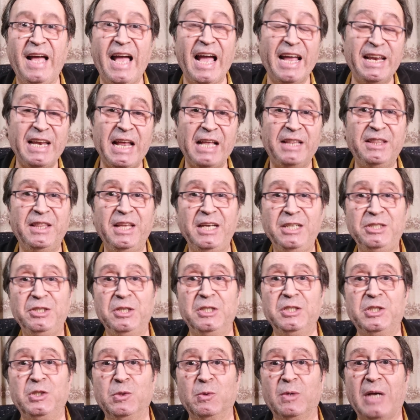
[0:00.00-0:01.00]
In
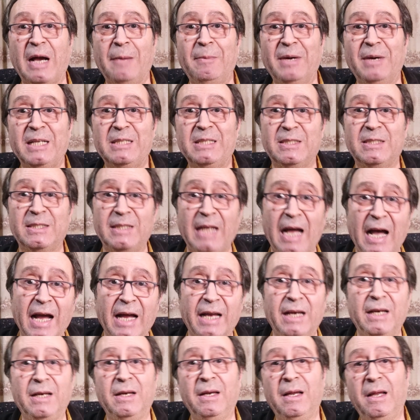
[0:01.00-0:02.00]
addition to cabaret
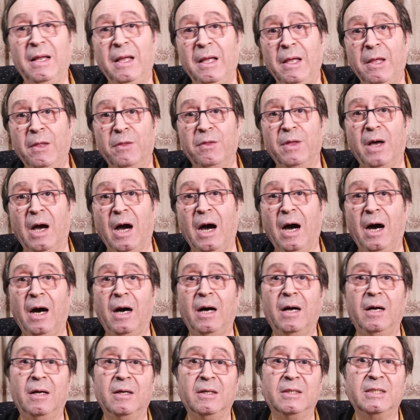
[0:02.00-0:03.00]
style, there
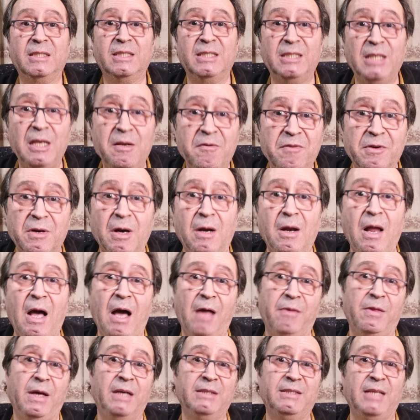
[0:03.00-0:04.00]
are several
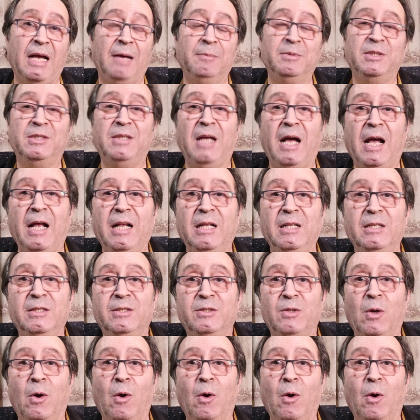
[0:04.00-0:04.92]
other substyles